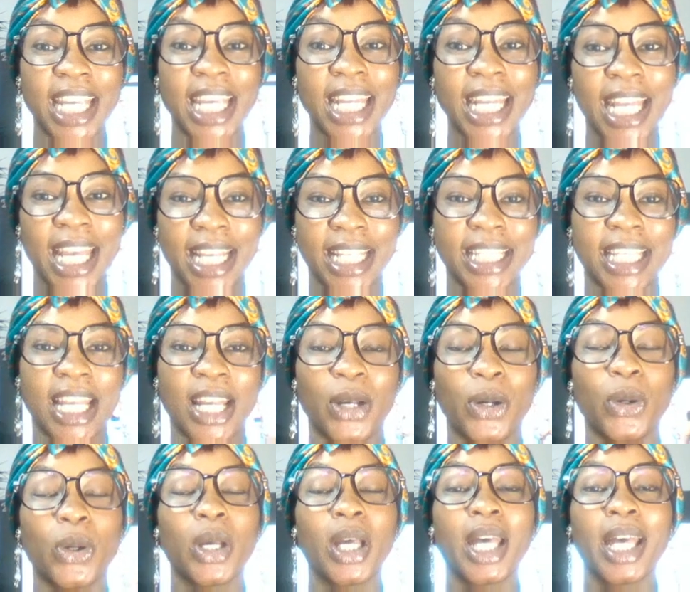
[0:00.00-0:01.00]
in
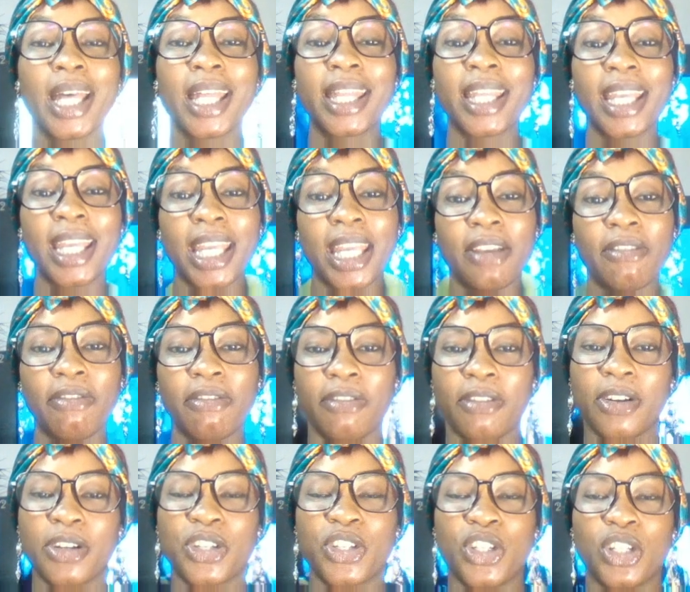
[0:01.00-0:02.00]
Excel, the if
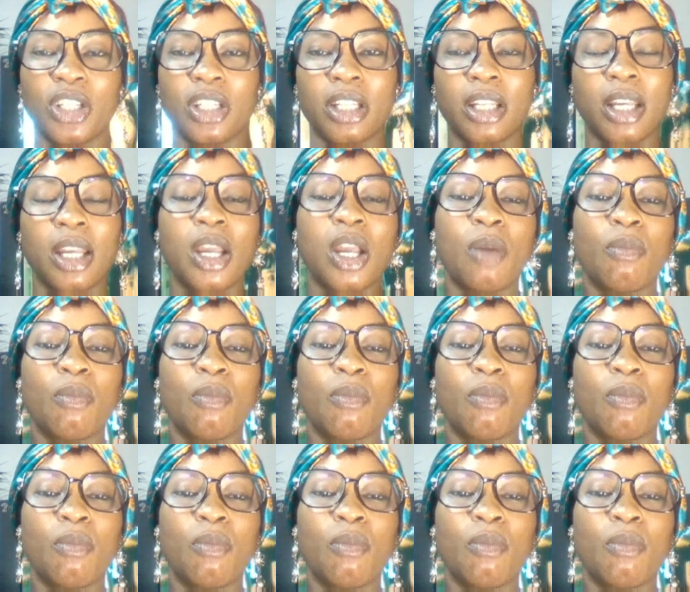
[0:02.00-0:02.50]
function.